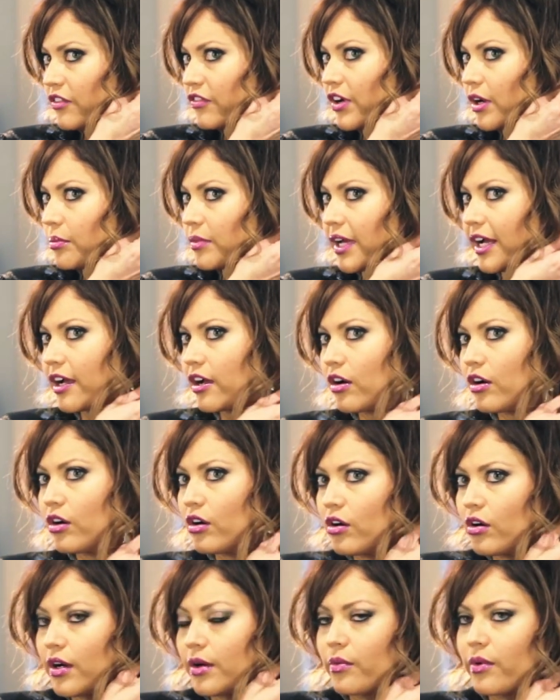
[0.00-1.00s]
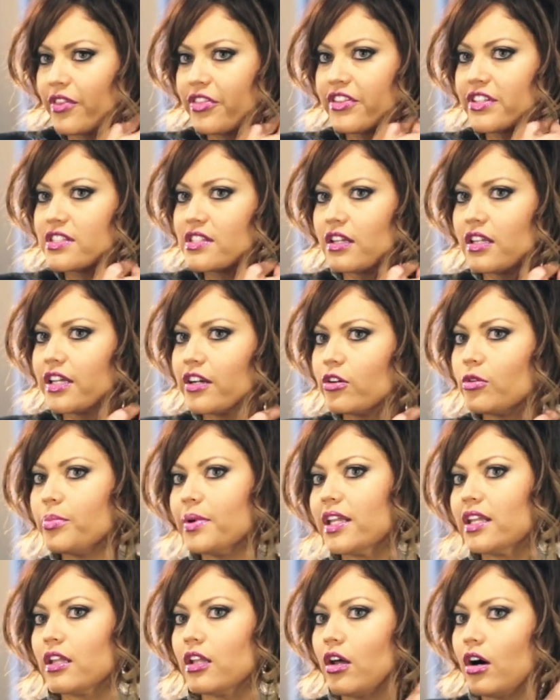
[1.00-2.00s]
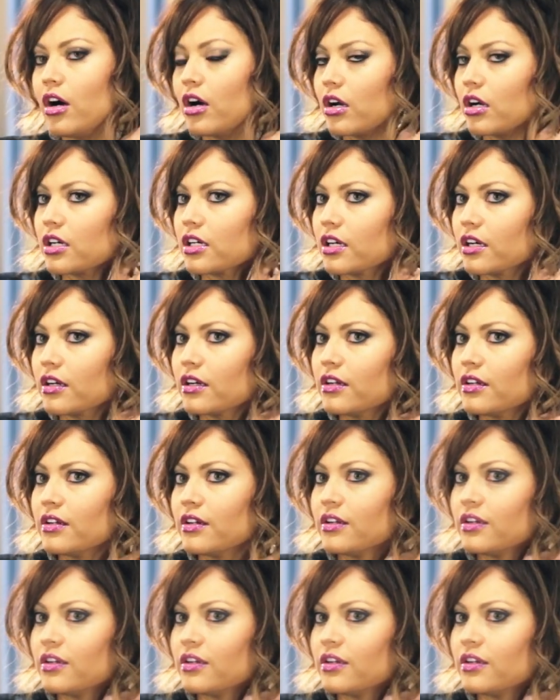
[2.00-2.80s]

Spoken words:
If I'm like, oh, I want this a little bit longer,